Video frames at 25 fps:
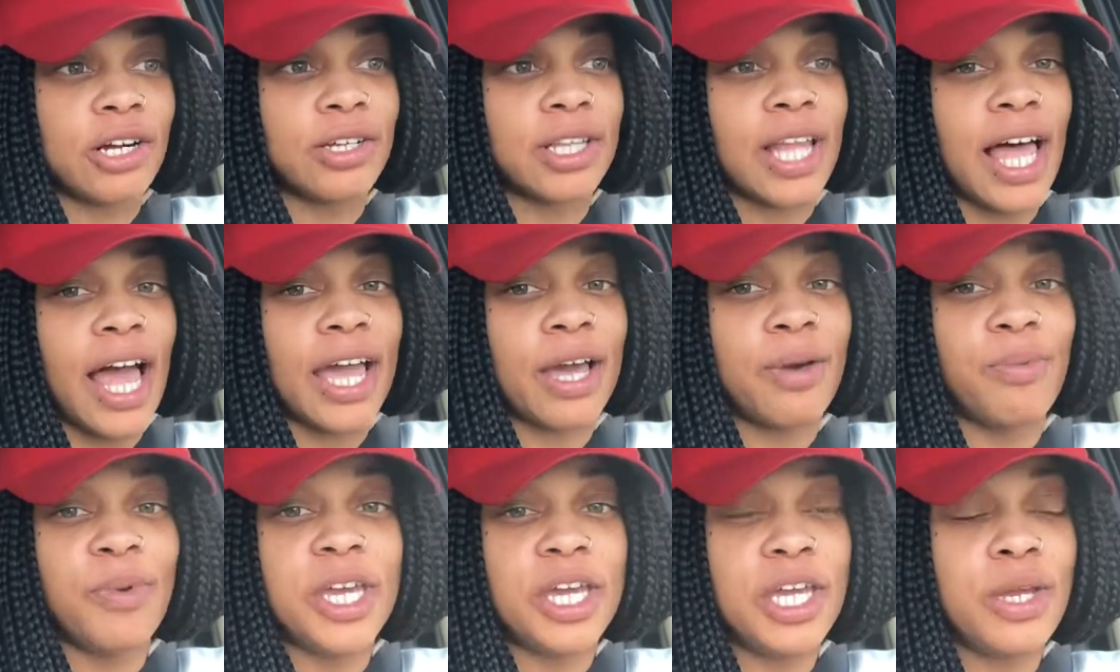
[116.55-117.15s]
Like
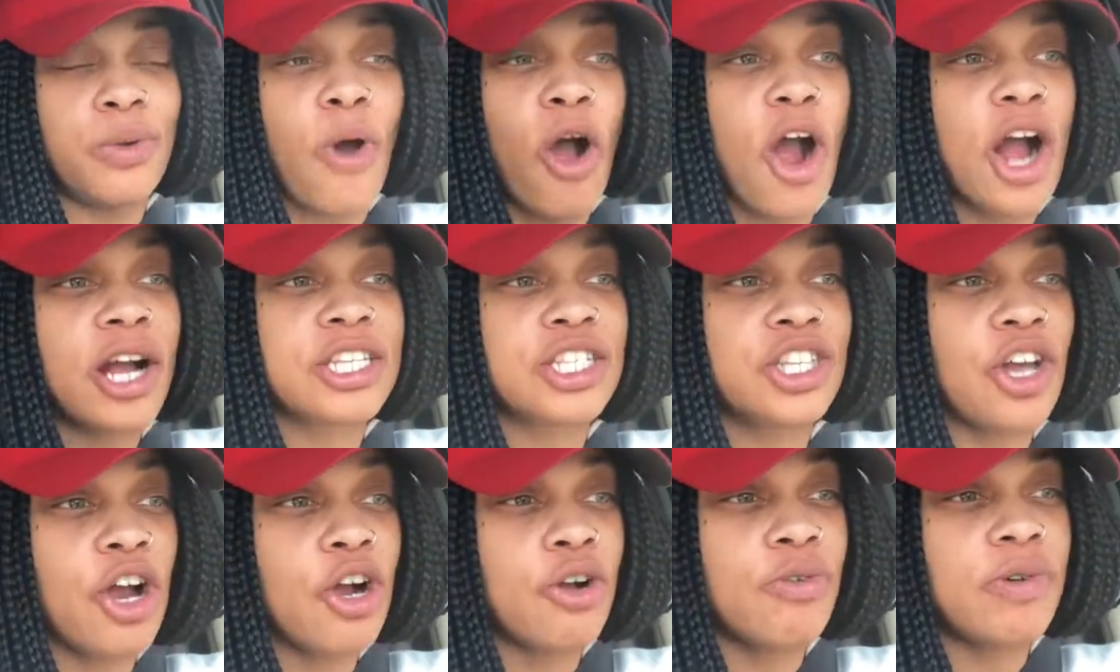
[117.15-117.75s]
our
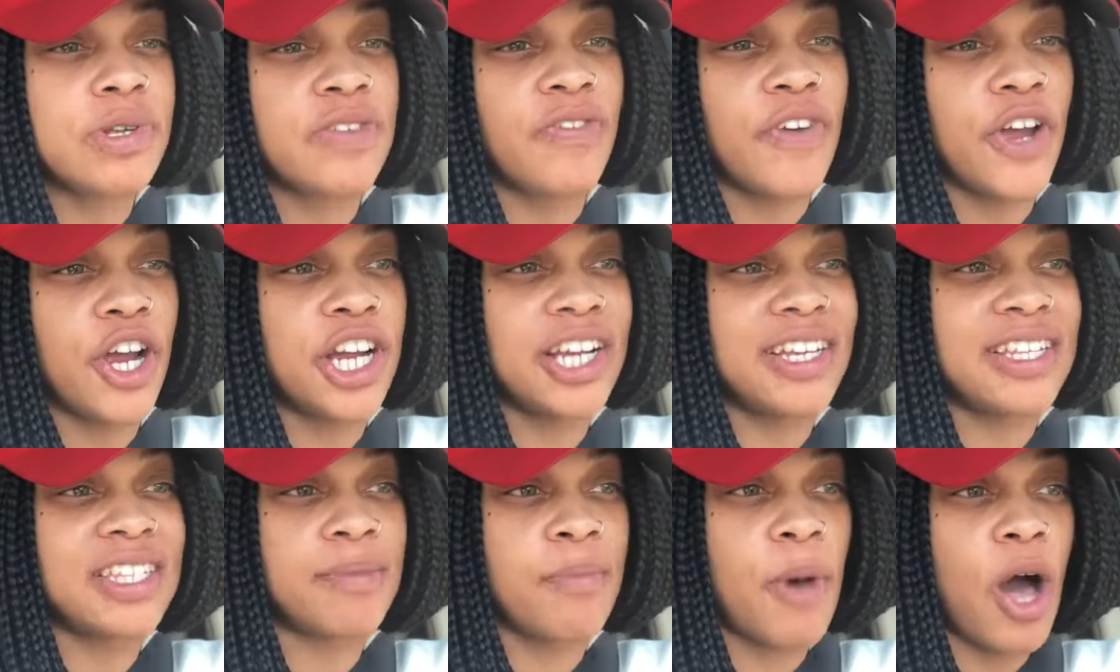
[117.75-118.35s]
circle is very
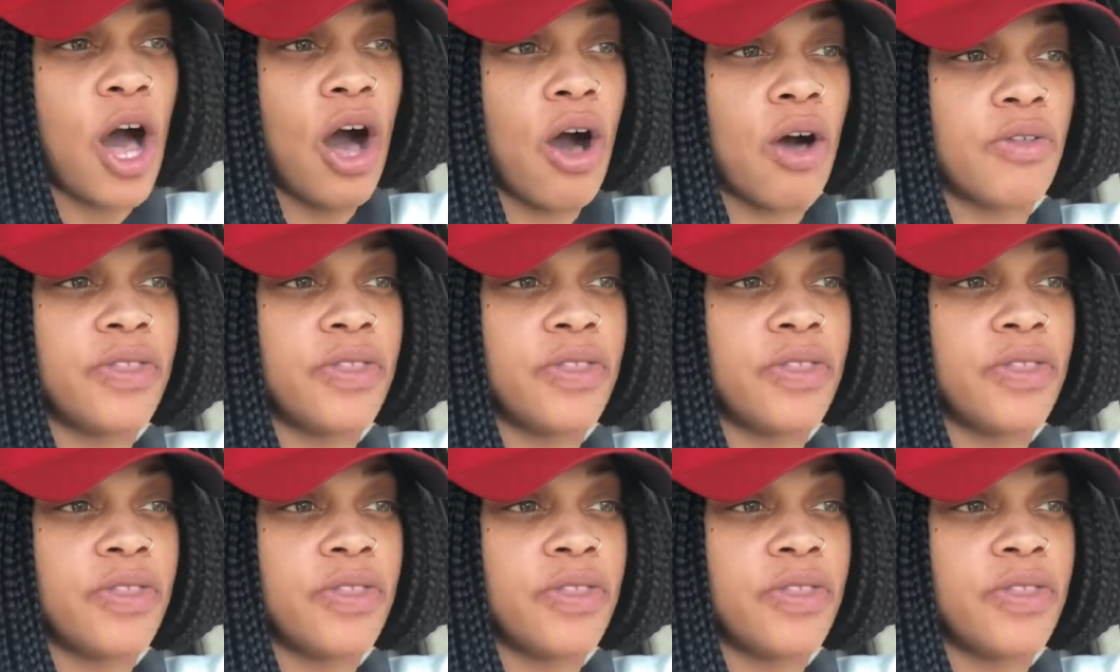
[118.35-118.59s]
small.